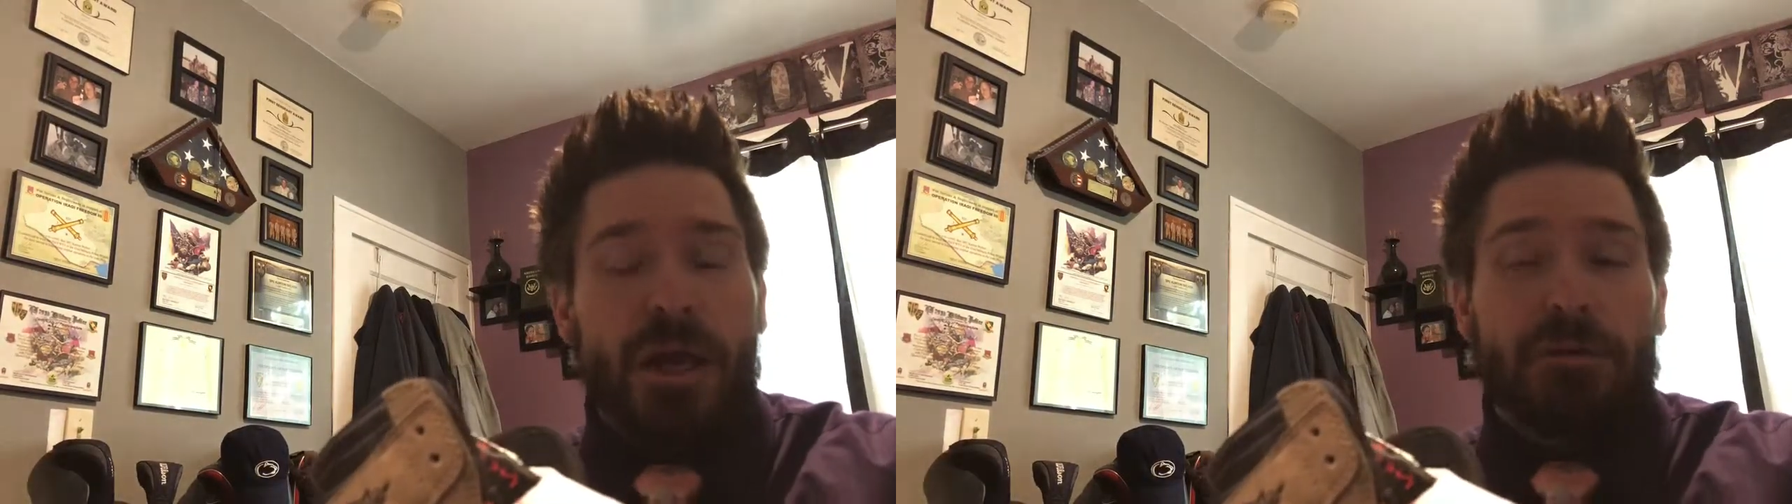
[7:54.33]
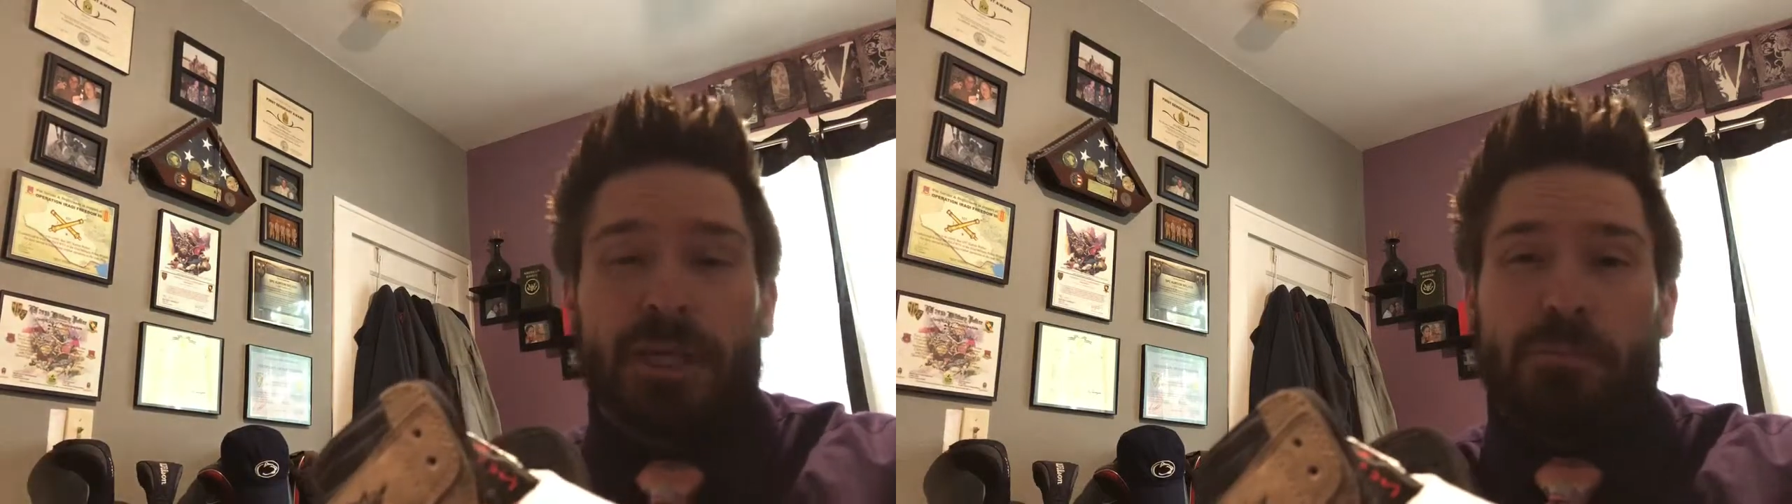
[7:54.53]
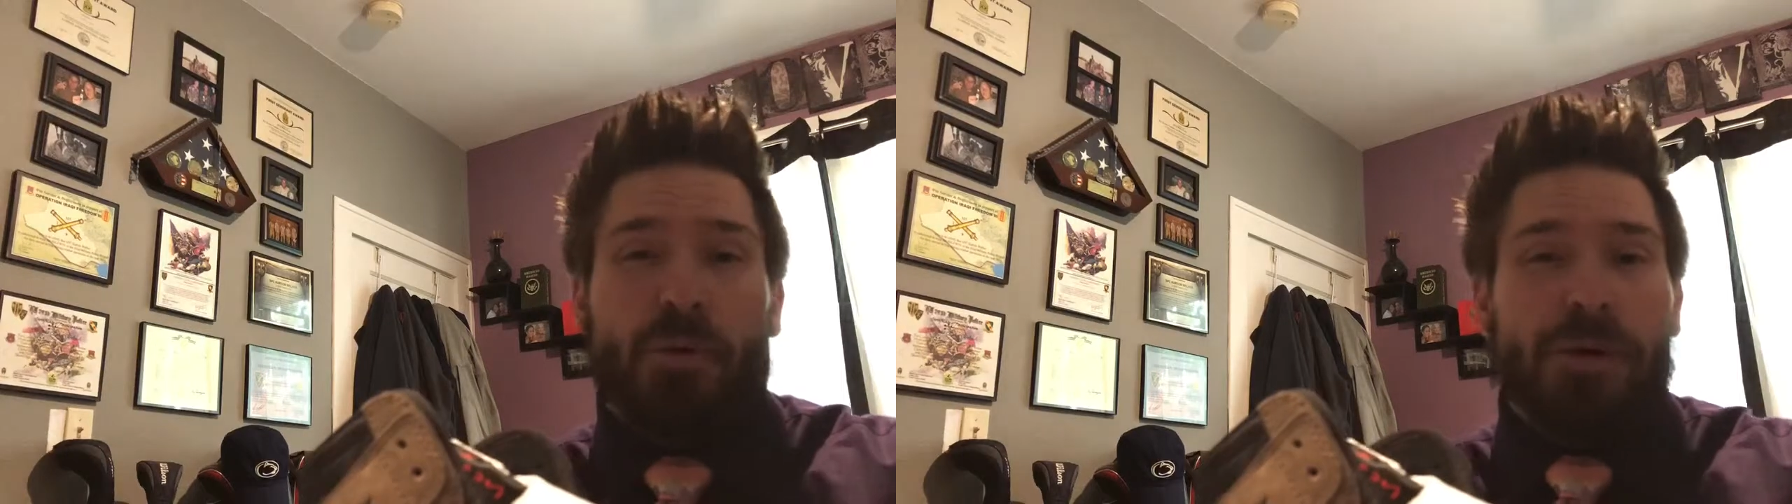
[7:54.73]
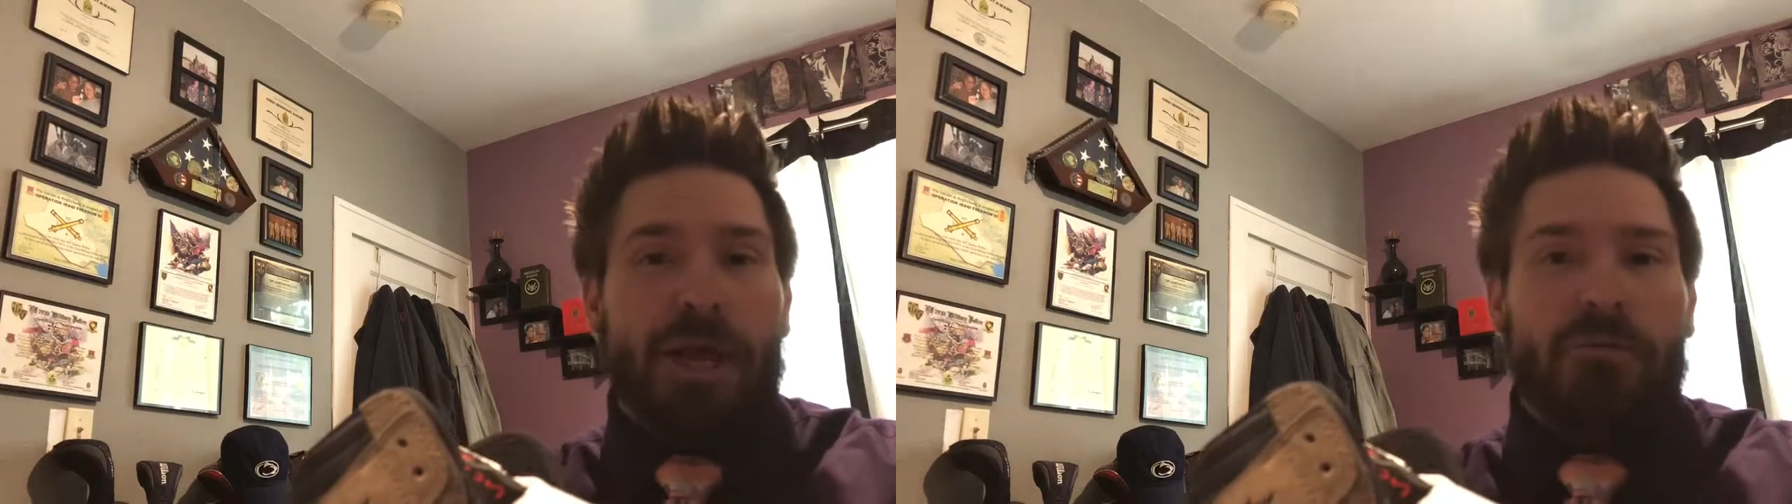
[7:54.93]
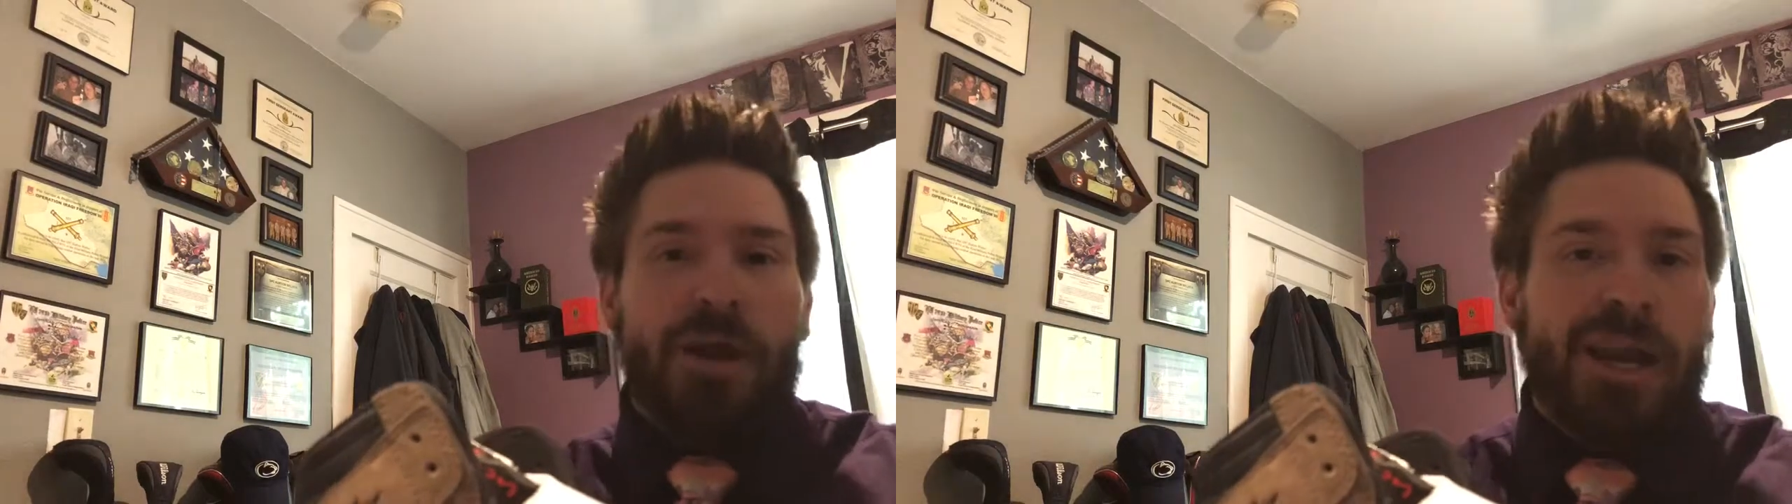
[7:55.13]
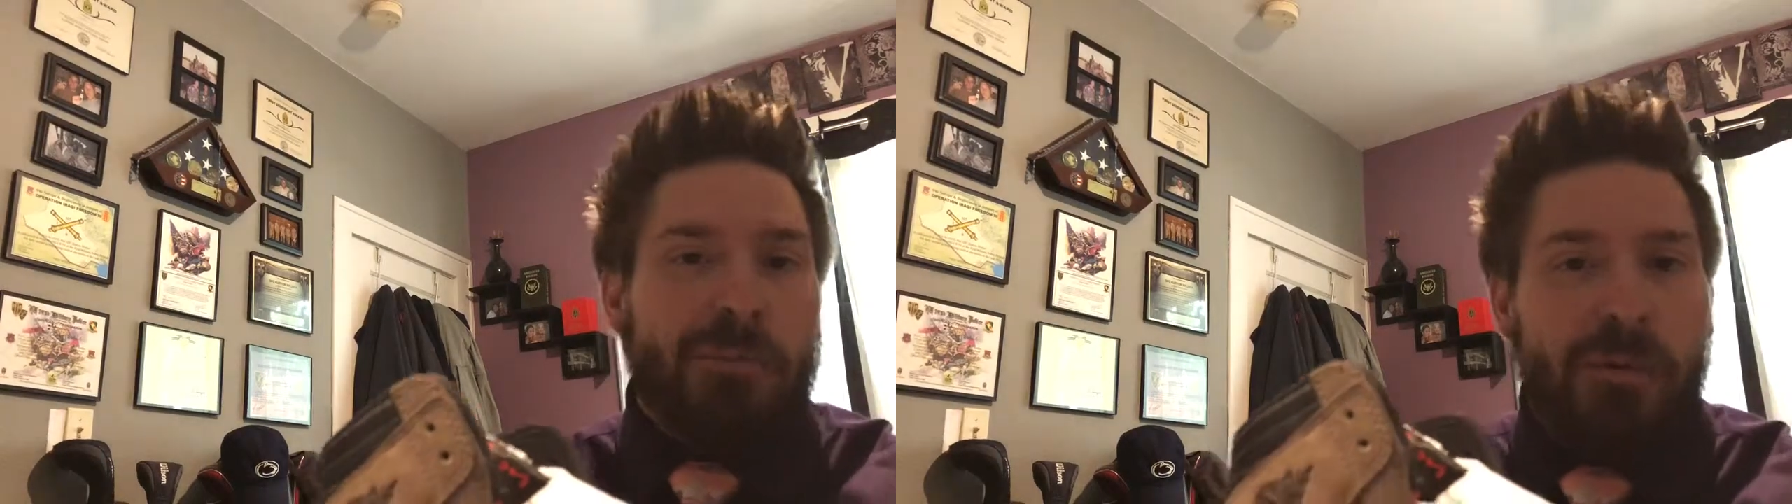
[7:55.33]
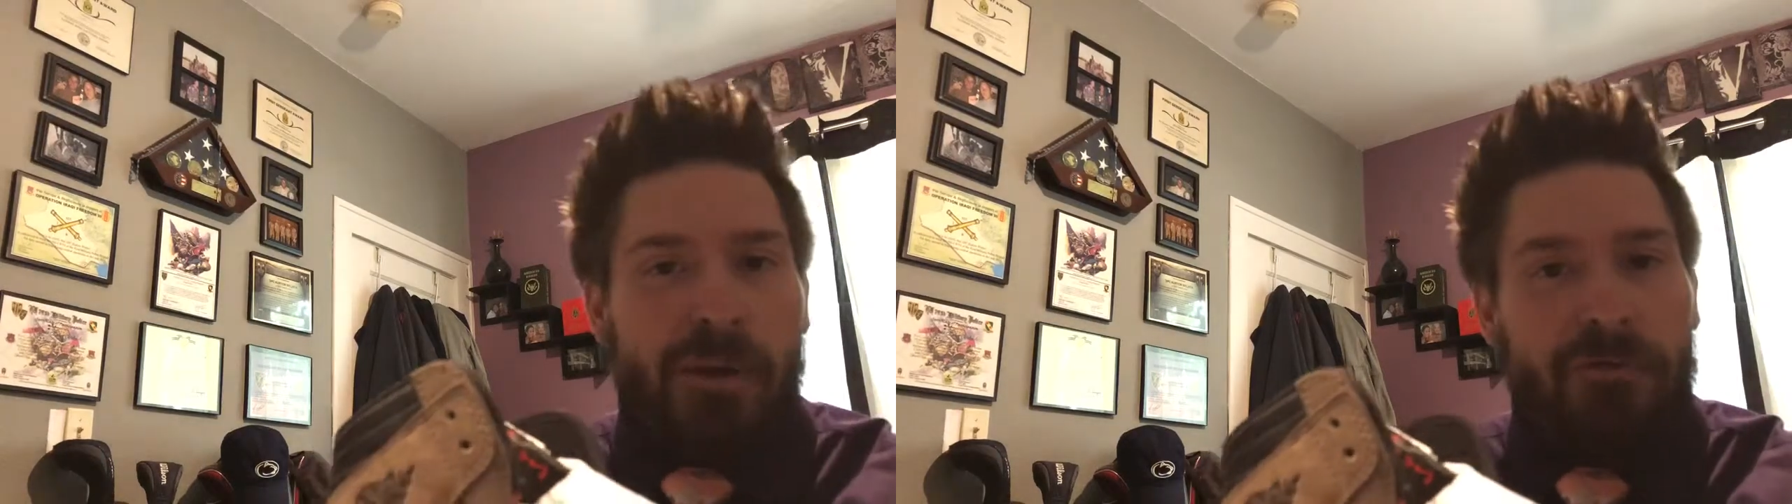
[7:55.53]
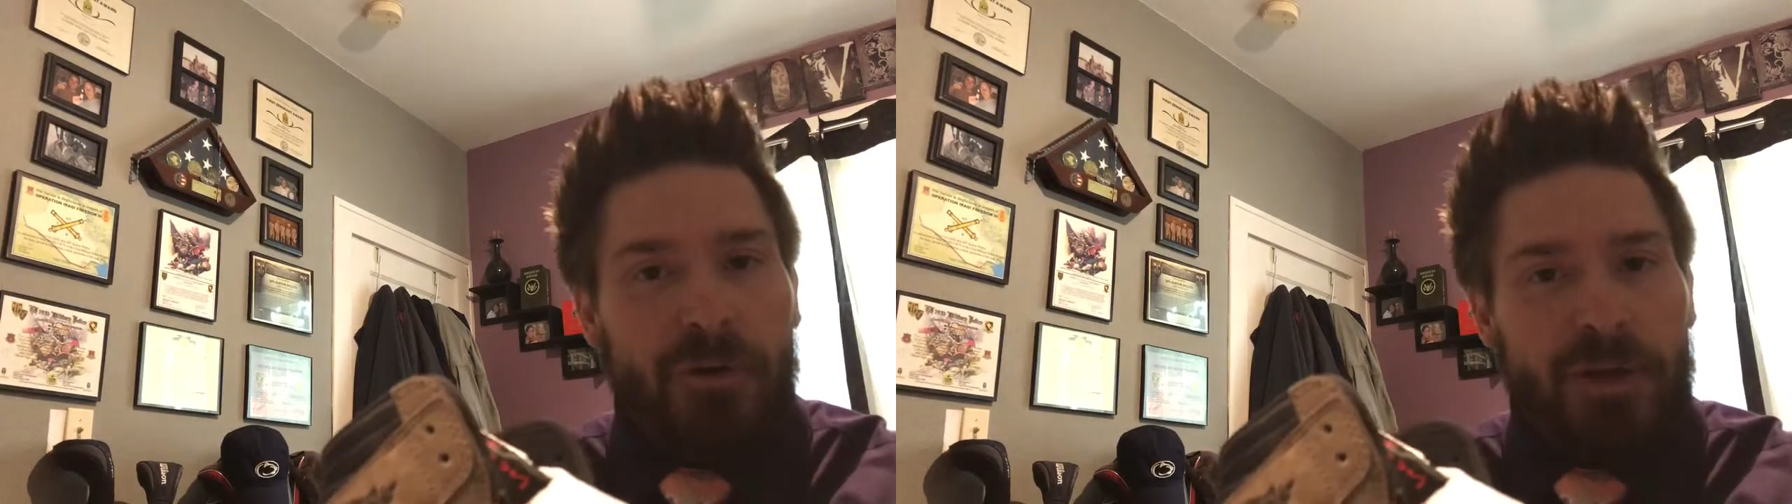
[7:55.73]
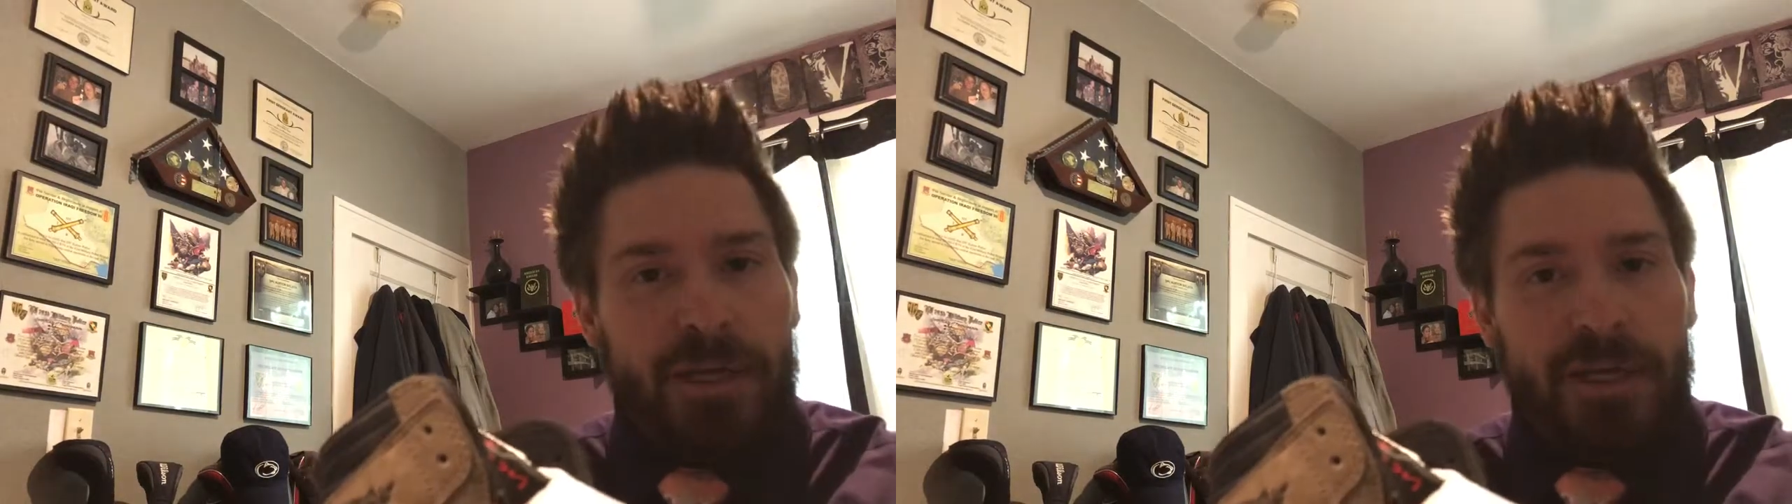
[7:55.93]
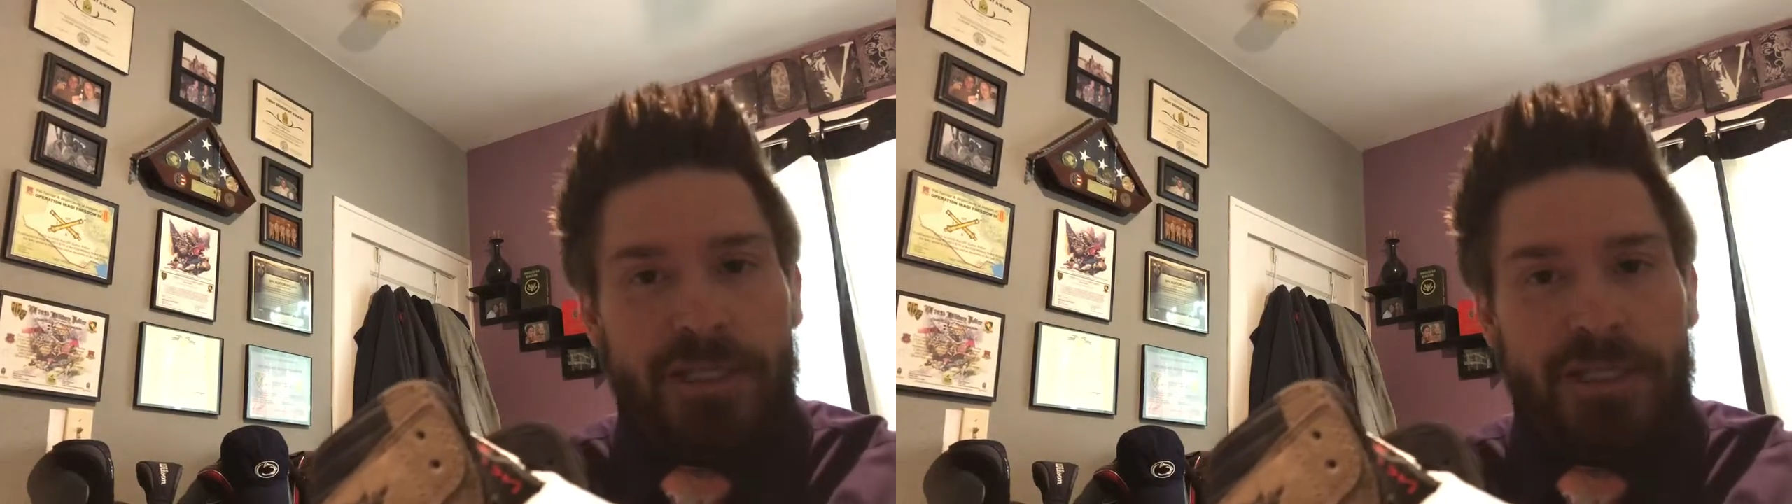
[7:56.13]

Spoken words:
It was like pouring down rain. I put my phone in